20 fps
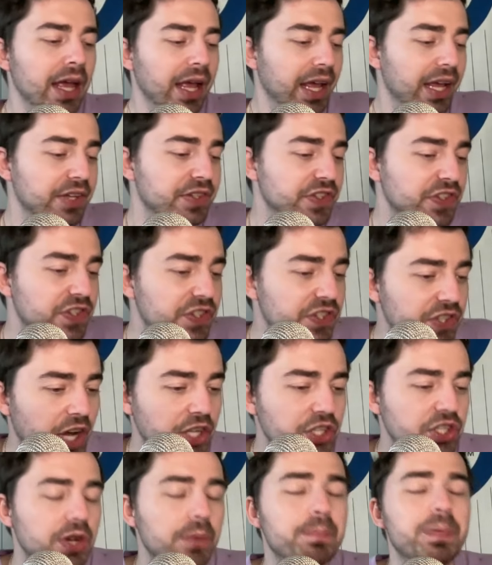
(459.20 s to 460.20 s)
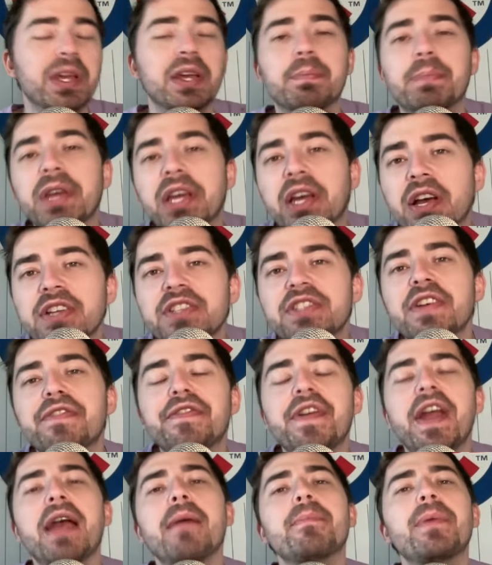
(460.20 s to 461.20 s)
is such a because the
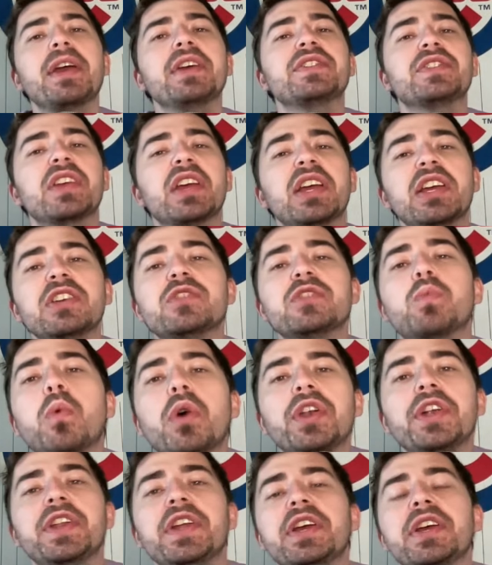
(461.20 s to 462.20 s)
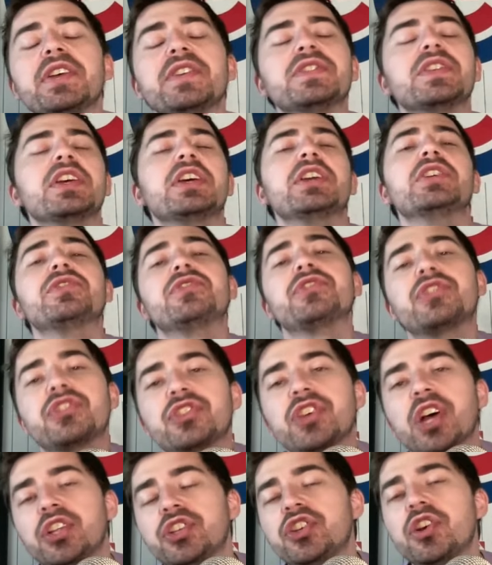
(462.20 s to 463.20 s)
fan base is what it is. It is
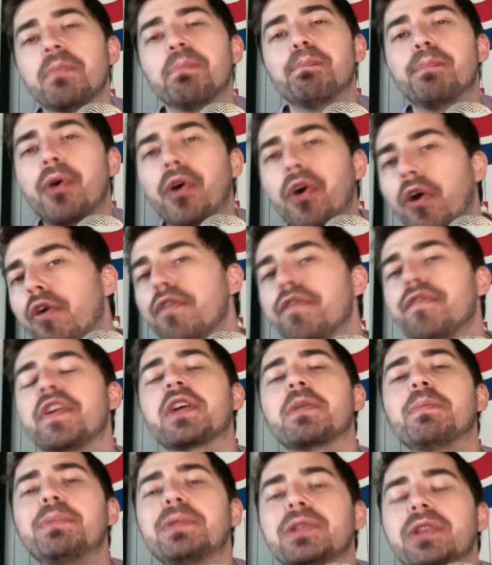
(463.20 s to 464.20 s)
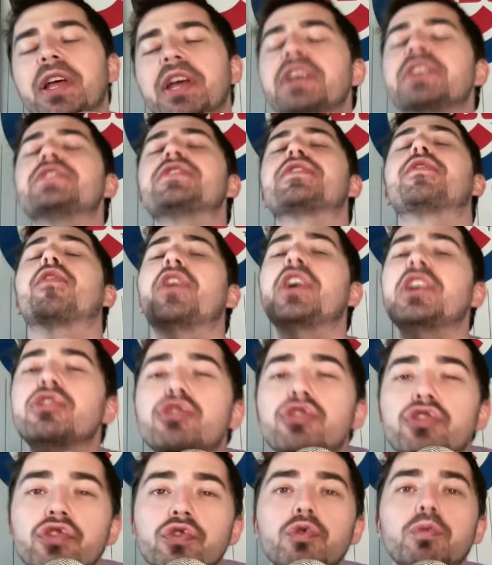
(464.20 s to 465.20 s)
such a perfect place for a
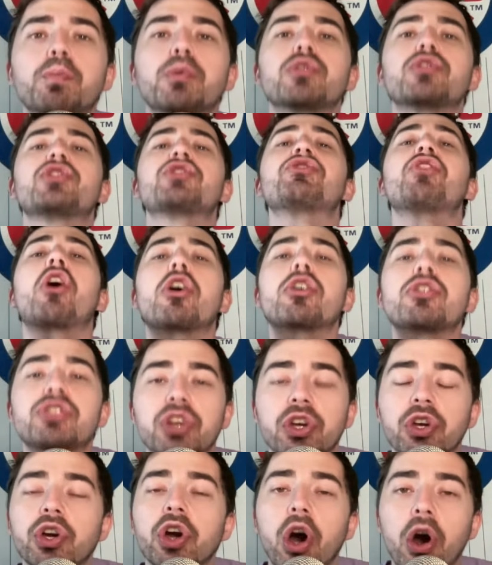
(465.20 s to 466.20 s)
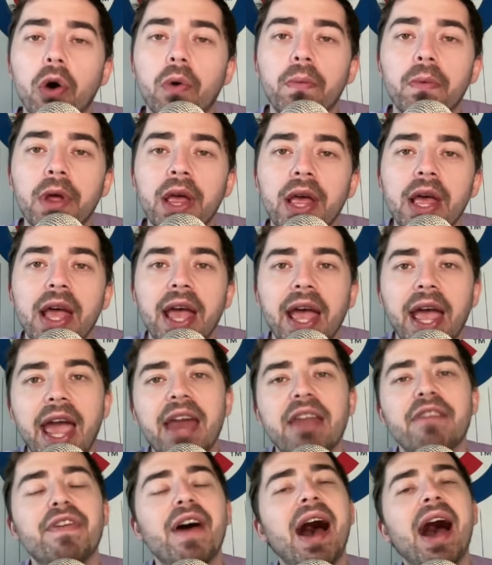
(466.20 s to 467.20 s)
superstar to go.
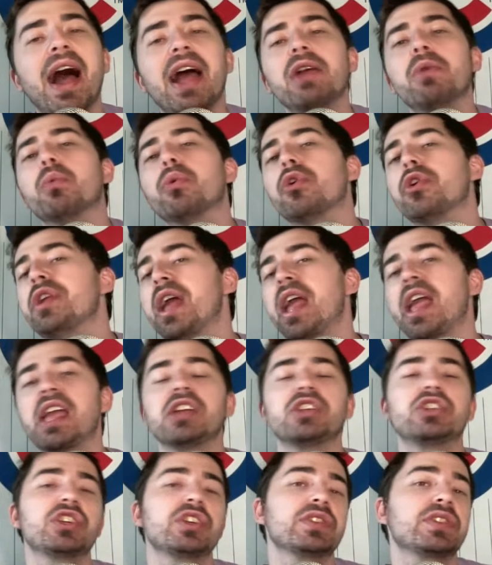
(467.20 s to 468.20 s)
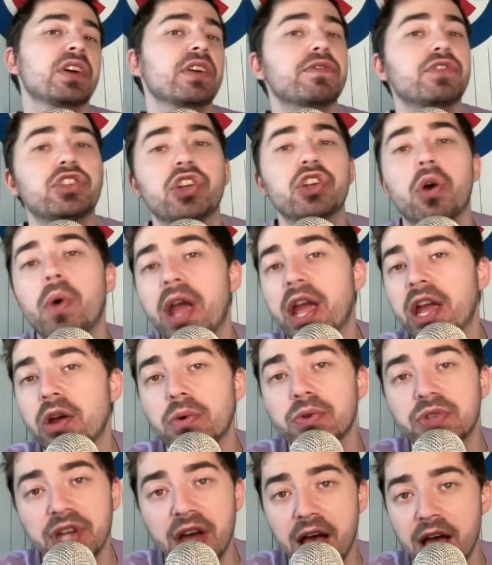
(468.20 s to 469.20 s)
And if I were an agent of Shohei
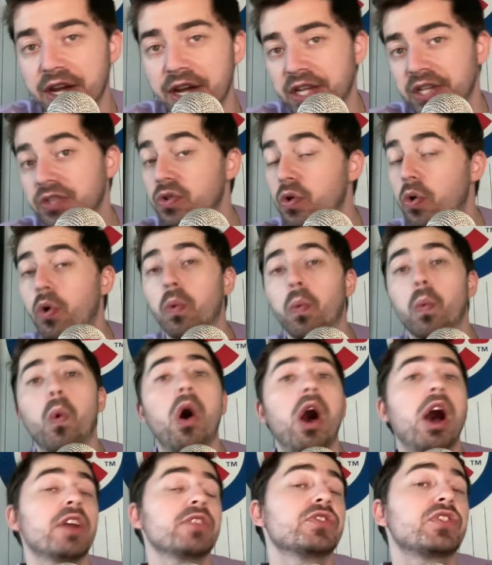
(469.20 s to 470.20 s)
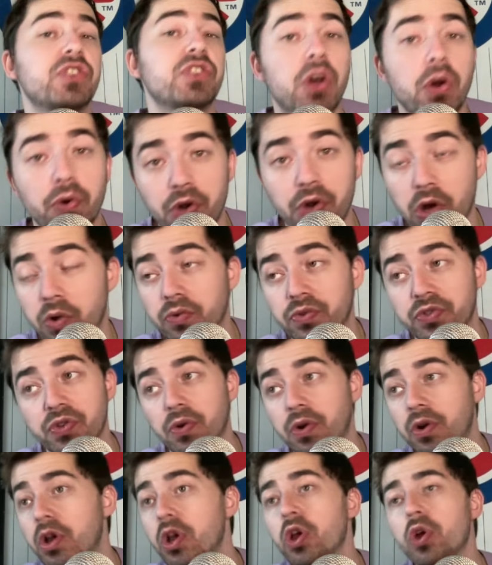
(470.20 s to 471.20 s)
Ohtani's or Juan Soto's
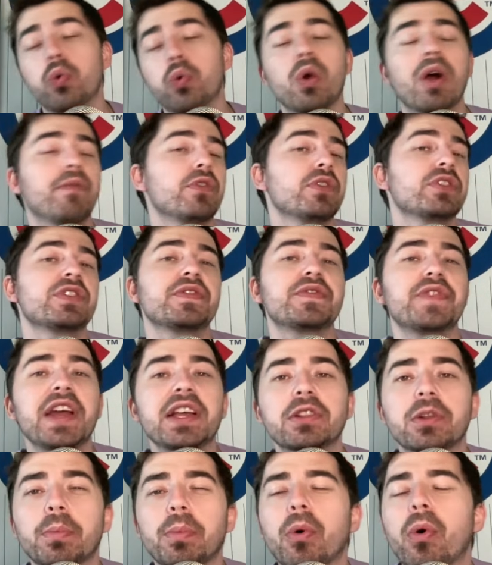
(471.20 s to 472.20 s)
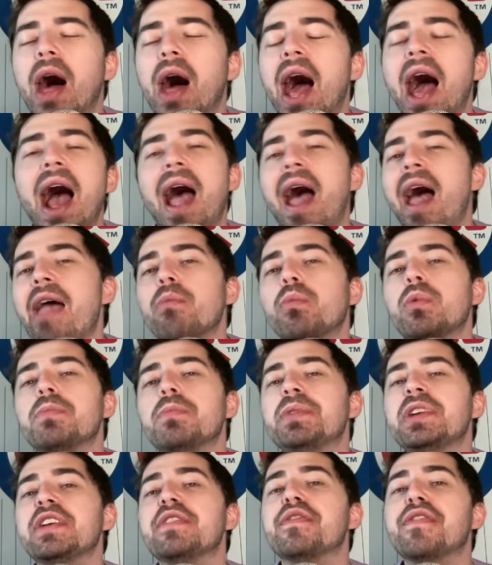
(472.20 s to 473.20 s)
or whoever is available, I would
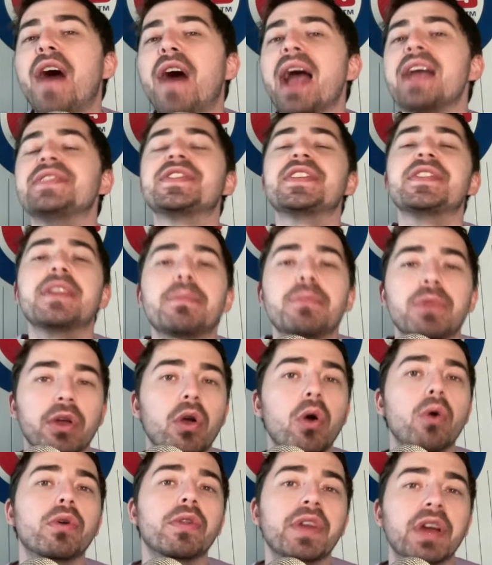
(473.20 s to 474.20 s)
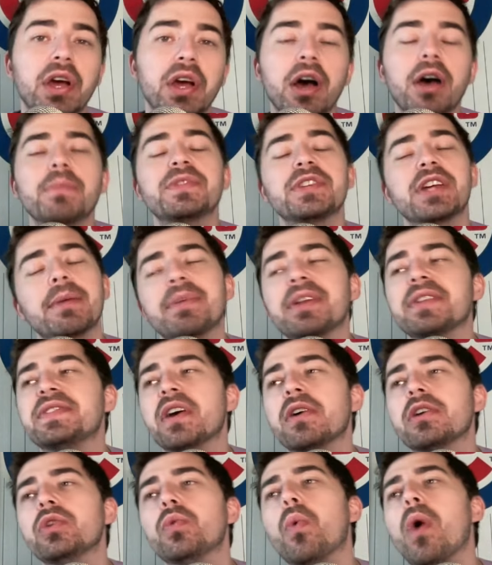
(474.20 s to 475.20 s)
be advising them to go to the Cubs. And I'm going to
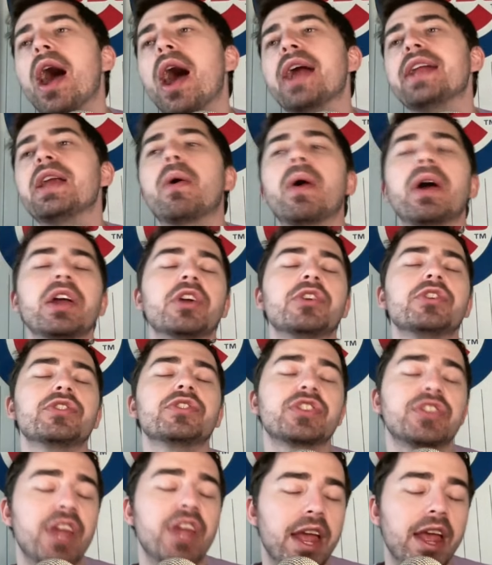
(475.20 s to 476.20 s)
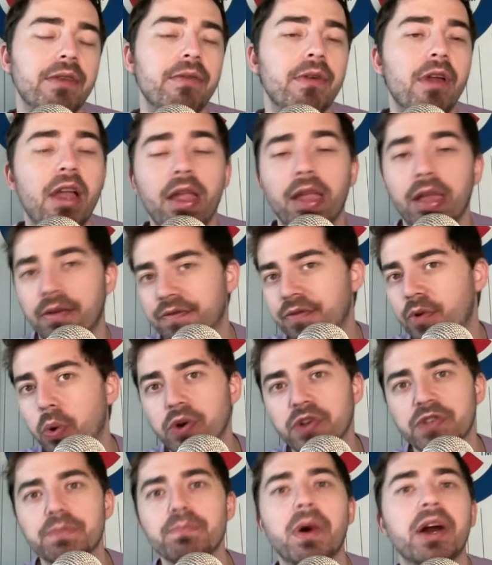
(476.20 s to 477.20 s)
tell you why. Now, I understand, of
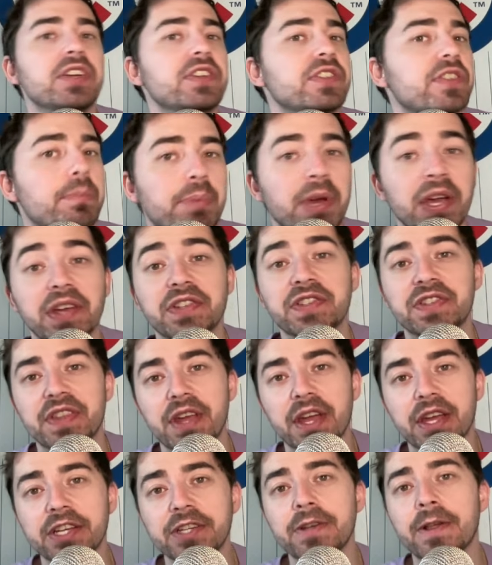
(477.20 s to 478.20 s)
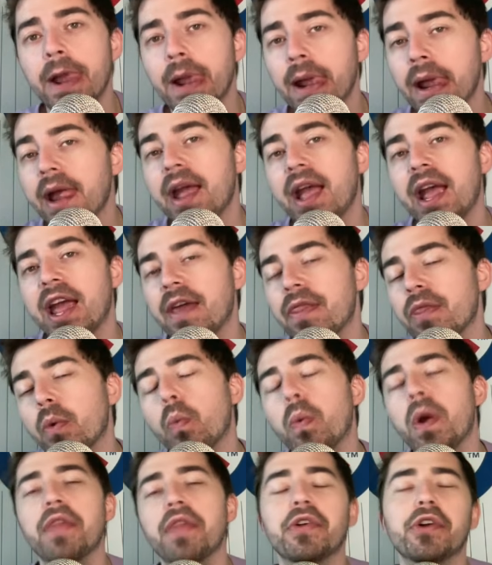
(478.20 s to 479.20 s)
course, money is the biggest thing and the
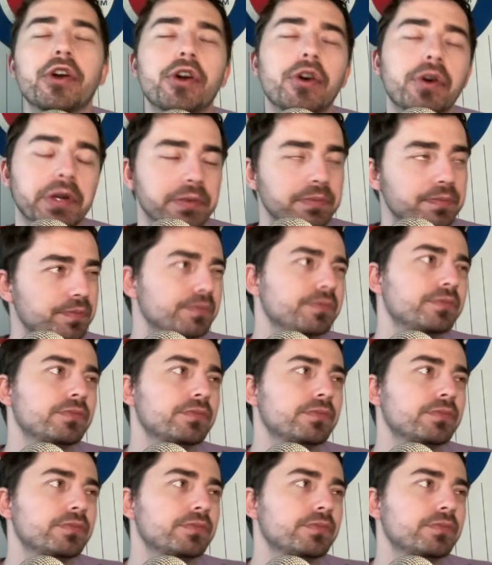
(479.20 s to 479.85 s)
weather and